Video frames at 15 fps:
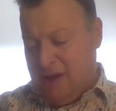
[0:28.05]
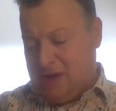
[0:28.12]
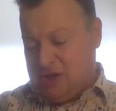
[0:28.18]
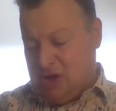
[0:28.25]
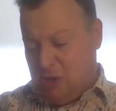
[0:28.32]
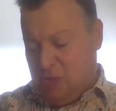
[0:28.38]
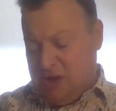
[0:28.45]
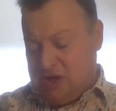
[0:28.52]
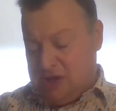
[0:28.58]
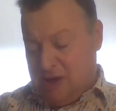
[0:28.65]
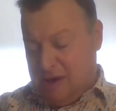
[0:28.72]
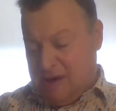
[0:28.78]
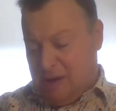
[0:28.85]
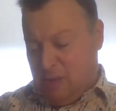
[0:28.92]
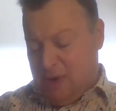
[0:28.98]
So we
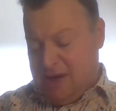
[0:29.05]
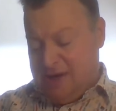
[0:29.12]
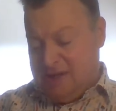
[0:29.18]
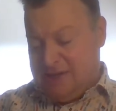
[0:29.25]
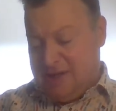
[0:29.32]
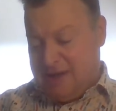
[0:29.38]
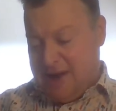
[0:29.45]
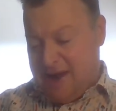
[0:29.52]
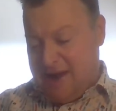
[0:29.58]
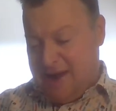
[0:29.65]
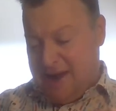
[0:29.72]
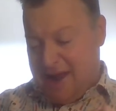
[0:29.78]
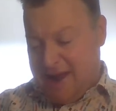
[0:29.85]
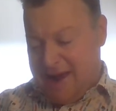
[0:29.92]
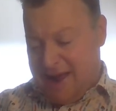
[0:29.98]
start our reading
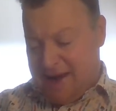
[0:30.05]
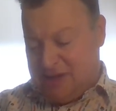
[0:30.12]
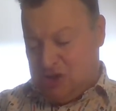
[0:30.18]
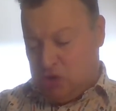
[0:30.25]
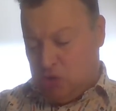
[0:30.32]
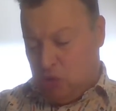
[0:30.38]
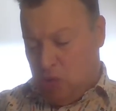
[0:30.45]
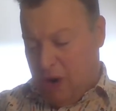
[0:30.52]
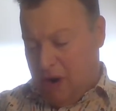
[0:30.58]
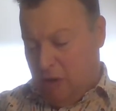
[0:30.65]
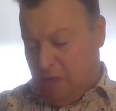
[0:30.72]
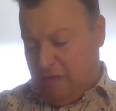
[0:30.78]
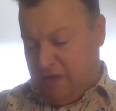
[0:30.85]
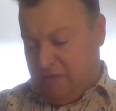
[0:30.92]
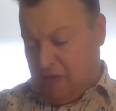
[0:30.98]
today at Acts
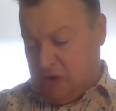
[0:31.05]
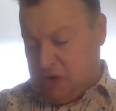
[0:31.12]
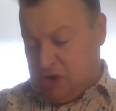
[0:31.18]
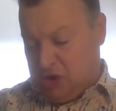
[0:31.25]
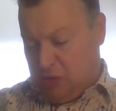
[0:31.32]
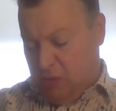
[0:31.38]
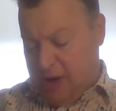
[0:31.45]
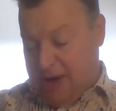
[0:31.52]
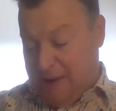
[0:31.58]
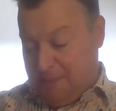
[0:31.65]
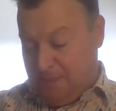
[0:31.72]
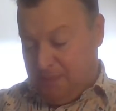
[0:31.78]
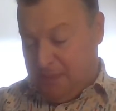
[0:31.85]
12 and verse 3.